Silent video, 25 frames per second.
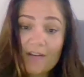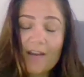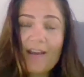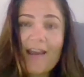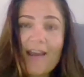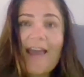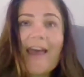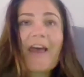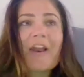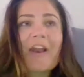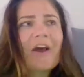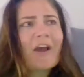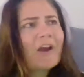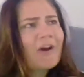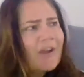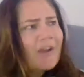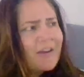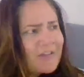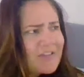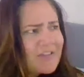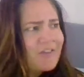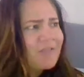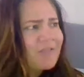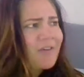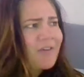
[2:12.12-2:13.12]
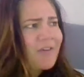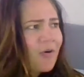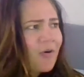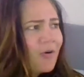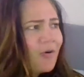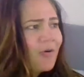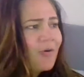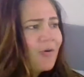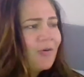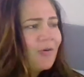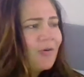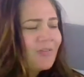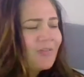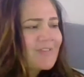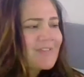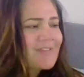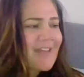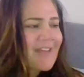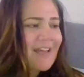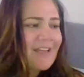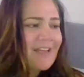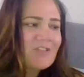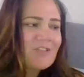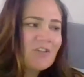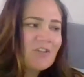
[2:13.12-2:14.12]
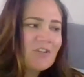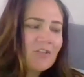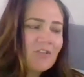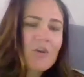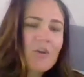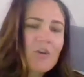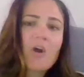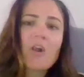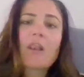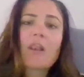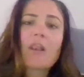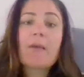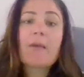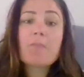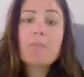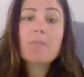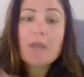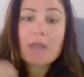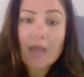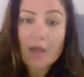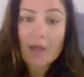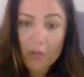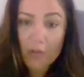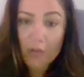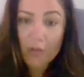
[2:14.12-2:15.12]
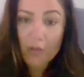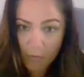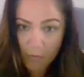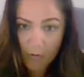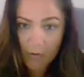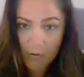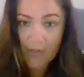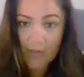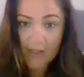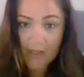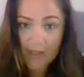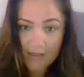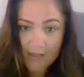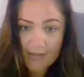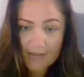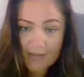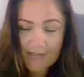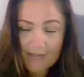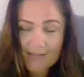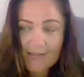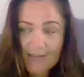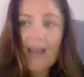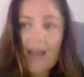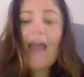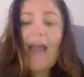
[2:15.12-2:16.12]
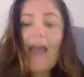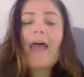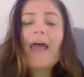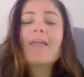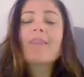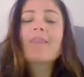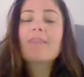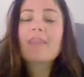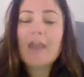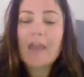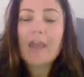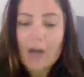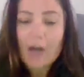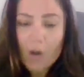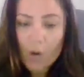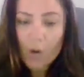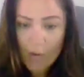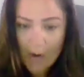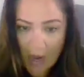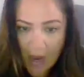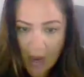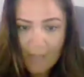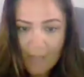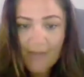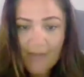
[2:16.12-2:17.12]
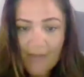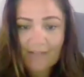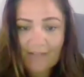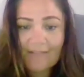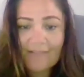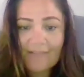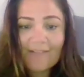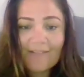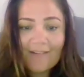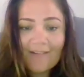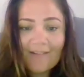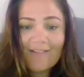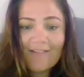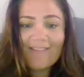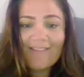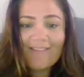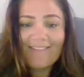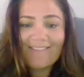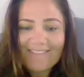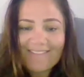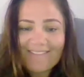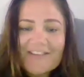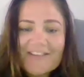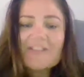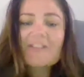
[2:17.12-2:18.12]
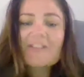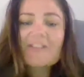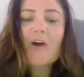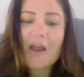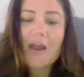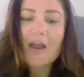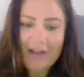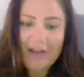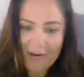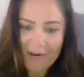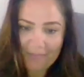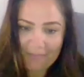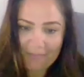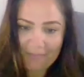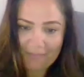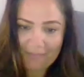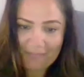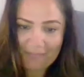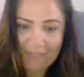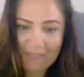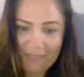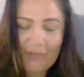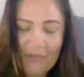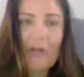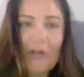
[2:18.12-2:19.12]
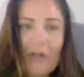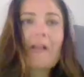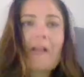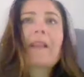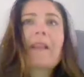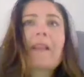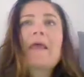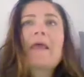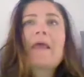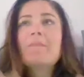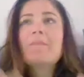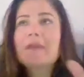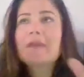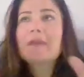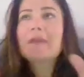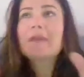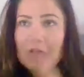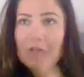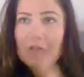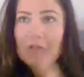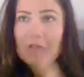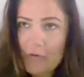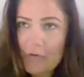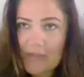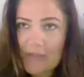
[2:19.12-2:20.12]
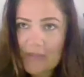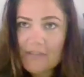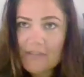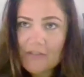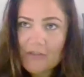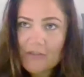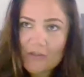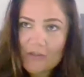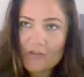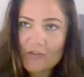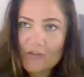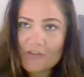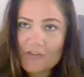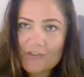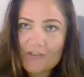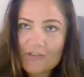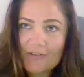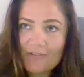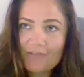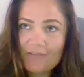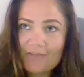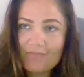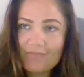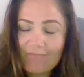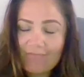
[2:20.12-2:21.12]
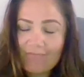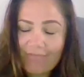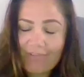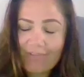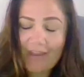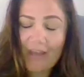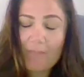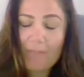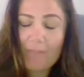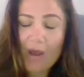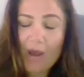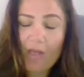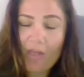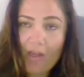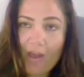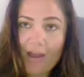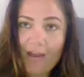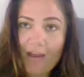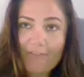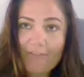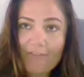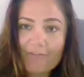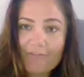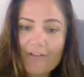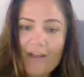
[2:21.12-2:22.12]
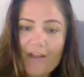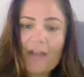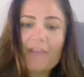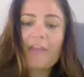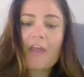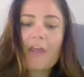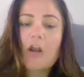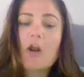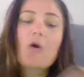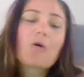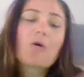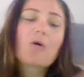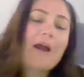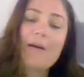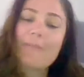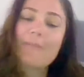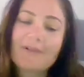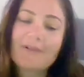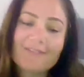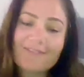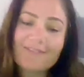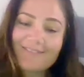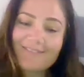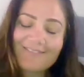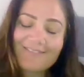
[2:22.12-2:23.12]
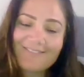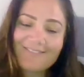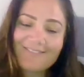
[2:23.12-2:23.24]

And I actually recall saying to you, let me get through this and then I'll come and sign up. Let me get through this huge thing in my life and then I'll come and